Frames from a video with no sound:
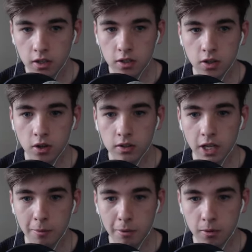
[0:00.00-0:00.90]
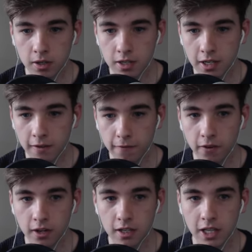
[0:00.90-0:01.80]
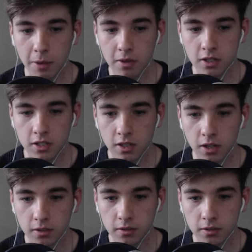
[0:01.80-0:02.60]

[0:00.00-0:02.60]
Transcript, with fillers: God damn it, I'm already taking fucking damage this... Uh